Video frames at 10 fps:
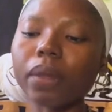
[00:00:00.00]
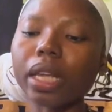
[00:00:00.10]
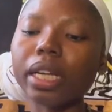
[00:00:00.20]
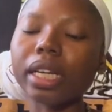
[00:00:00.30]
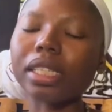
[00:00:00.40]

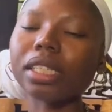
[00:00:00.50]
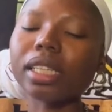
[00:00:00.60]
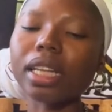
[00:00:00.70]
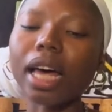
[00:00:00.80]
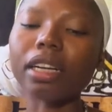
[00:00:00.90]
it's just a
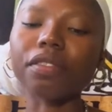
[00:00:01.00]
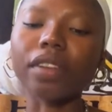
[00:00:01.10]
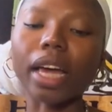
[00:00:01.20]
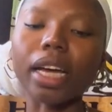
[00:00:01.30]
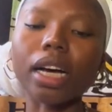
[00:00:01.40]
lot of
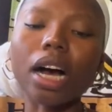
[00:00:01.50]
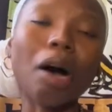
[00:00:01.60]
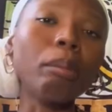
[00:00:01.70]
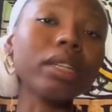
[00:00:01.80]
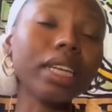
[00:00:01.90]

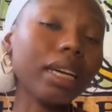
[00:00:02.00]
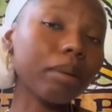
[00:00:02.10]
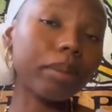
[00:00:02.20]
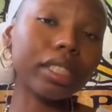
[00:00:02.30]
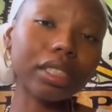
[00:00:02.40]
humbling
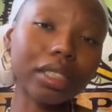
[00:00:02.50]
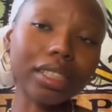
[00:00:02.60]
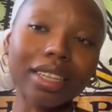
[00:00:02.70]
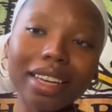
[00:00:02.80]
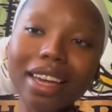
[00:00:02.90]

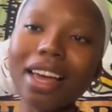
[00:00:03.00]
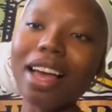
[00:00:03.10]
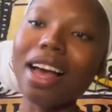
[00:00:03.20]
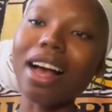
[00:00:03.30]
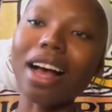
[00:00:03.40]
potentially,
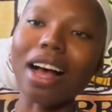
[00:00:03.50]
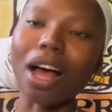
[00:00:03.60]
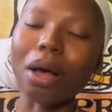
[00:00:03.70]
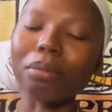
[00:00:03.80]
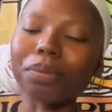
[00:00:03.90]

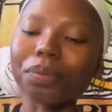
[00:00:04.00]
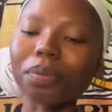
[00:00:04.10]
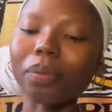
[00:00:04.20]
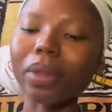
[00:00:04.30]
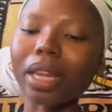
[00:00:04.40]
a
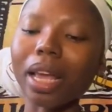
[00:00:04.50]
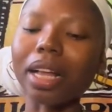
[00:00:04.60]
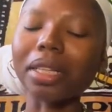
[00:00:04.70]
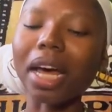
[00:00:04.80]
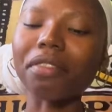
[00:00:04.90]

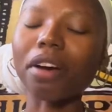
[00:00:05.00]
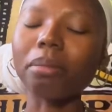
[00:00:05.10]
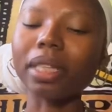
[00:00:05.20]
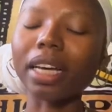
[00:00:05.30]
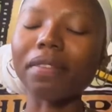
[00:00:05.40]
lot of
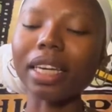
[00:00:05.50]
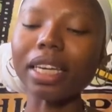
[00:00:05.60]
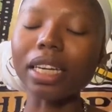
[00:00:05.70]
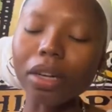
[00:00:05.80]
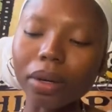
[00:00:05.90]
humbling of the
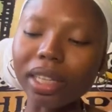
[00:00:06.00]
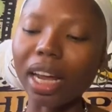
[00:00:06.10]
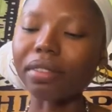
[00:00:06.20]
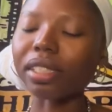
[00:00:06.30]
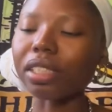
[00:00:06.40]
ego, a lot
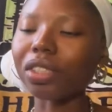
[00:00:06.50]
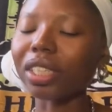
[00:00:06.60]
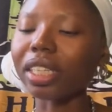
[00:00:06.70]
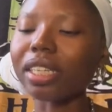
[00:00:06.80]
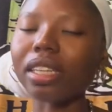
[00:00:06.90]
of
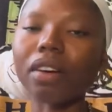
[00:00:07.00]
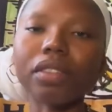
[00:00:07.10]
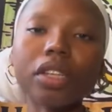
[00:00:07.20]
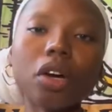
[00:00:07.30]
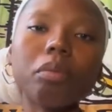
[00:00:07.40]
centering yourself
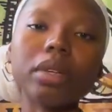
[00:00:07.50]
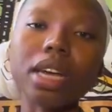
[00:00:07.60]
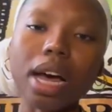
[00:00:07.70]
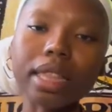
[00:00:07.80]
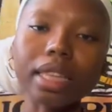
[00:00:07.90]
to go
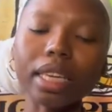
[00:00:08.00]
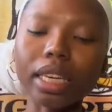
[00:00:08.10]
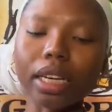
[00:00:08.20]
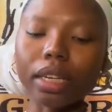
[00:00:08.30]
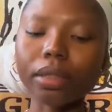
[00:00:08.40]
beyond the
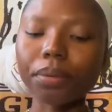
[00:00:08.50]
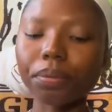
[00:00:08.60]
ego.